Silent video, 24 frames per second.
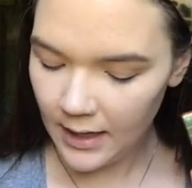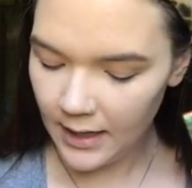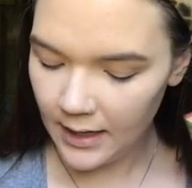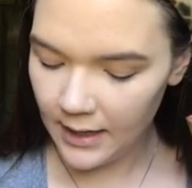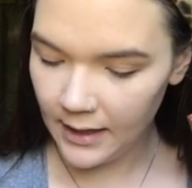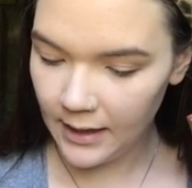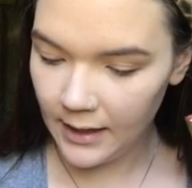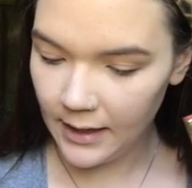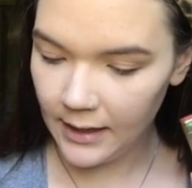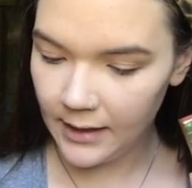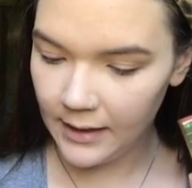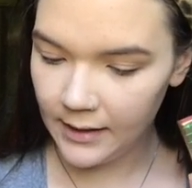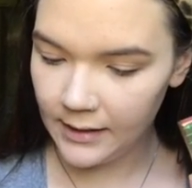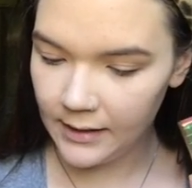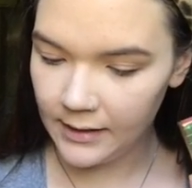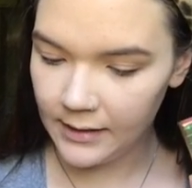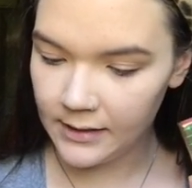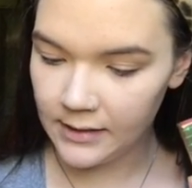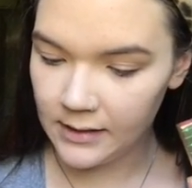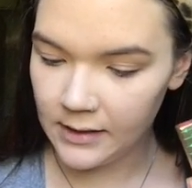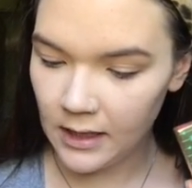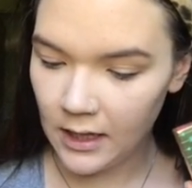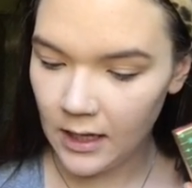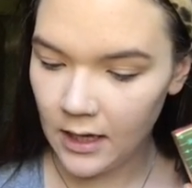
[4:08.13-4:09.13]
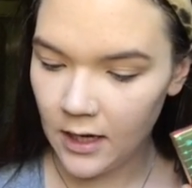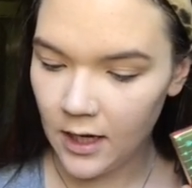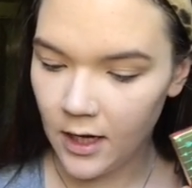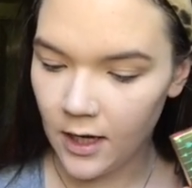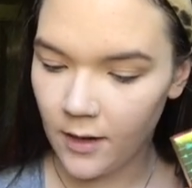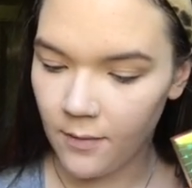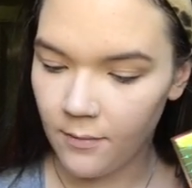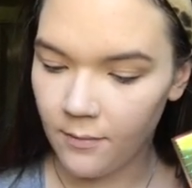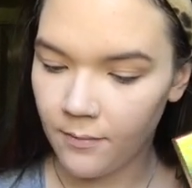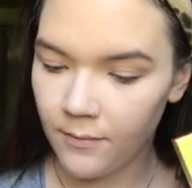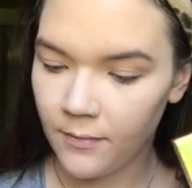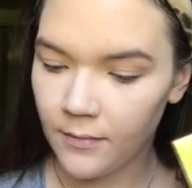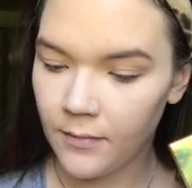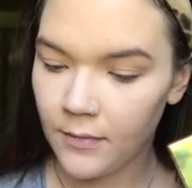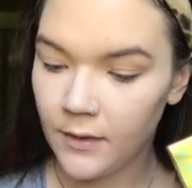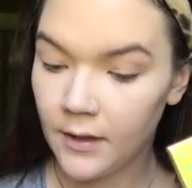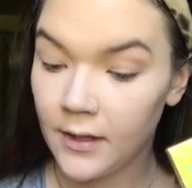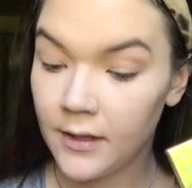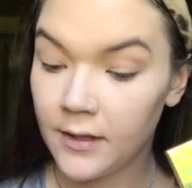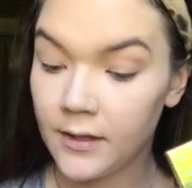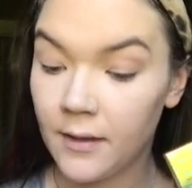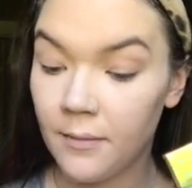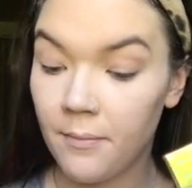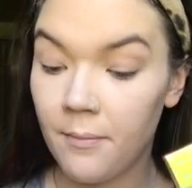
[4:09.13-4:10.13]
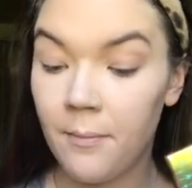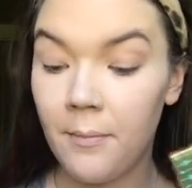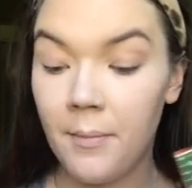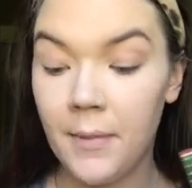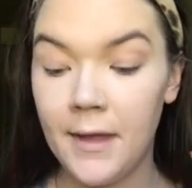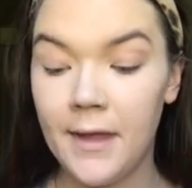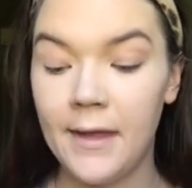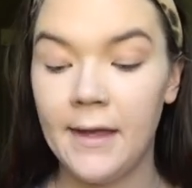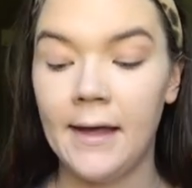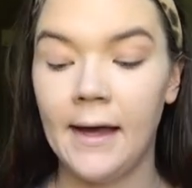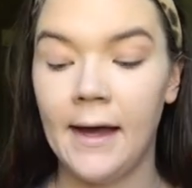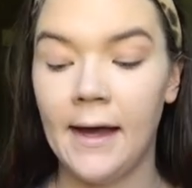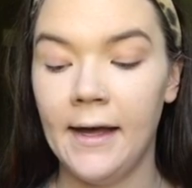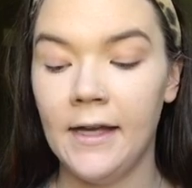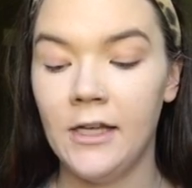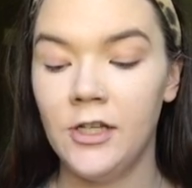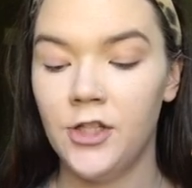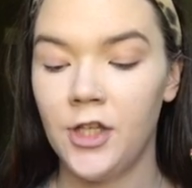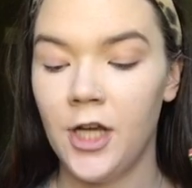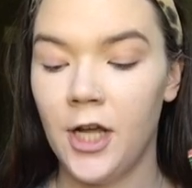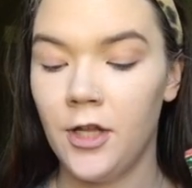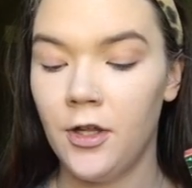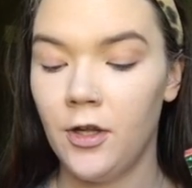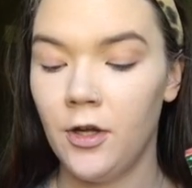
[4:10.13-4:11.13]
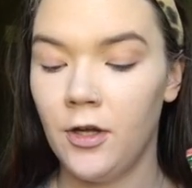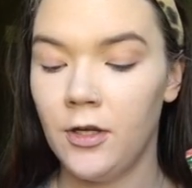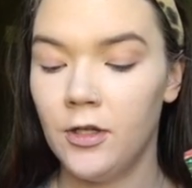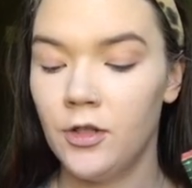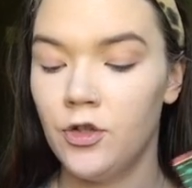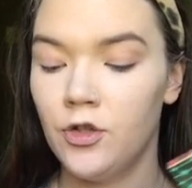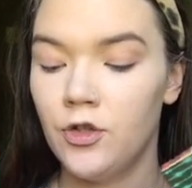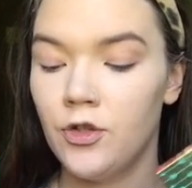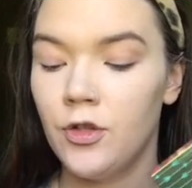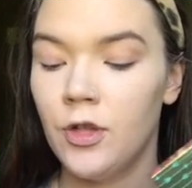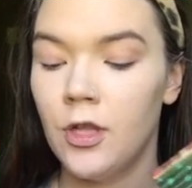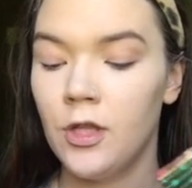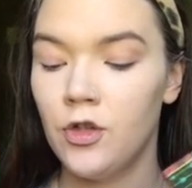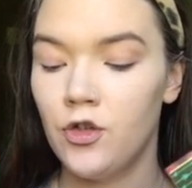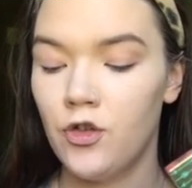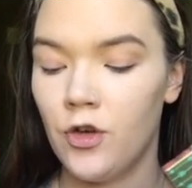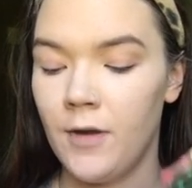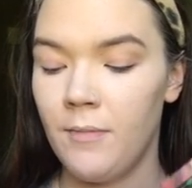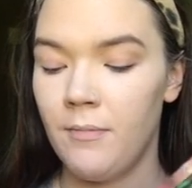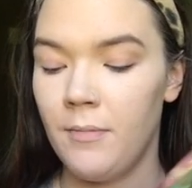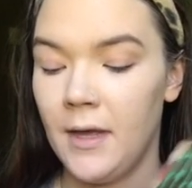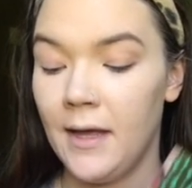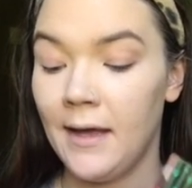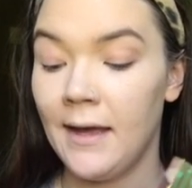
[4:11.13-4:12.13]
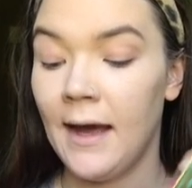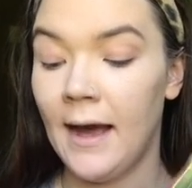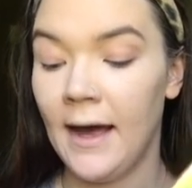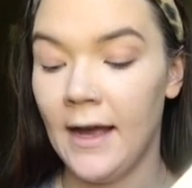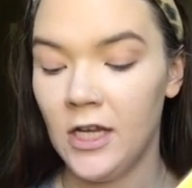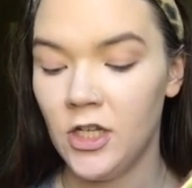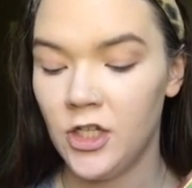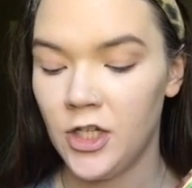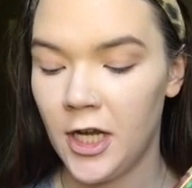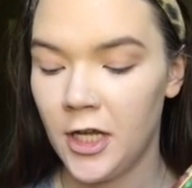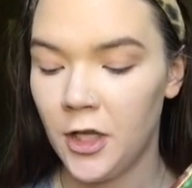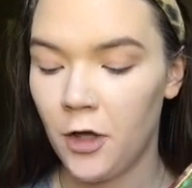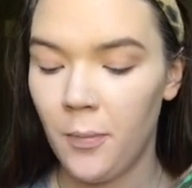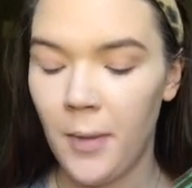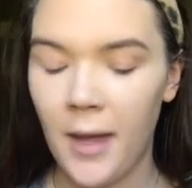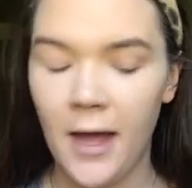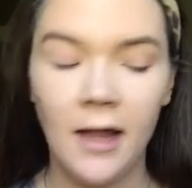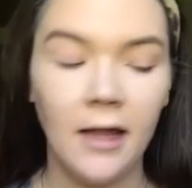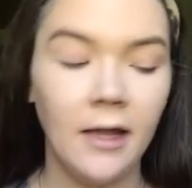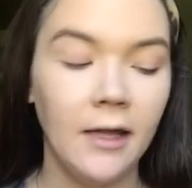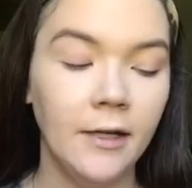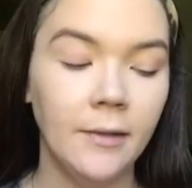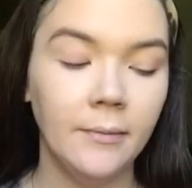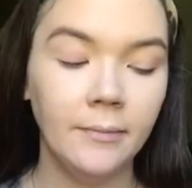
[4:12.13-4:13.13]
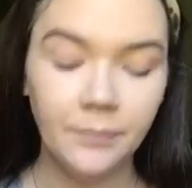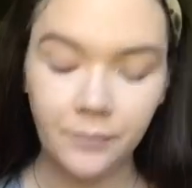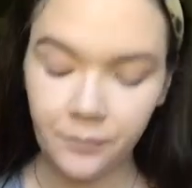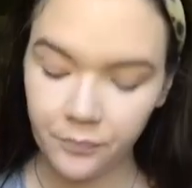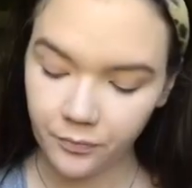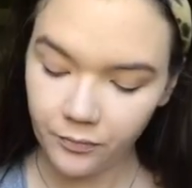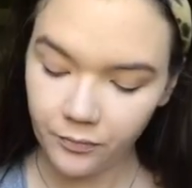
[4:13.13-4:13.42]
It is the big eyeshadow, the Dream Big Eyeshadow Palette.